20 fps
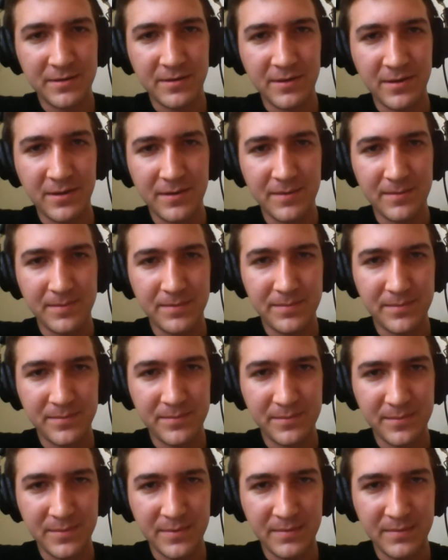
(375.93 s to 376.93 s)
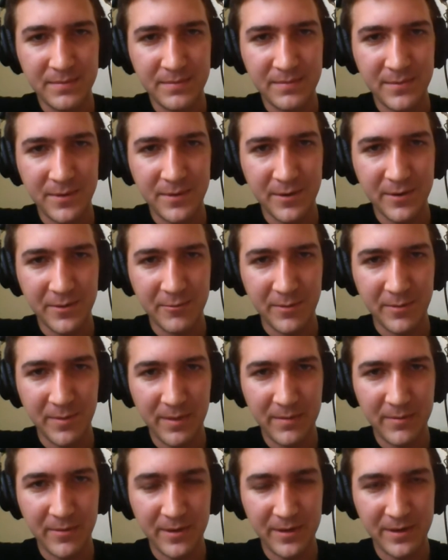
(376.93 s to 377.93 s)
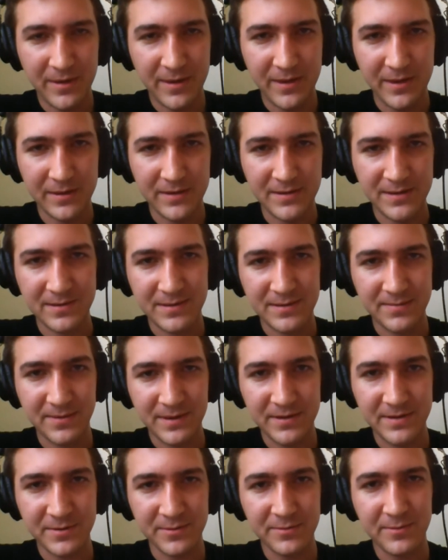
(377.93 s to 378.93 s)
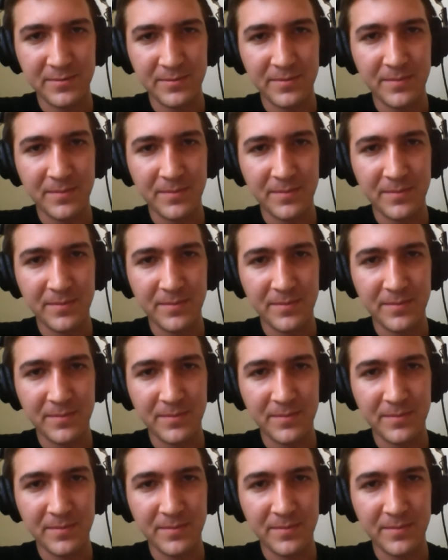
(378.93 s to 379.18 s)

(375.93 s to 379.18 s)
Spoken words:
Do you remember anything special?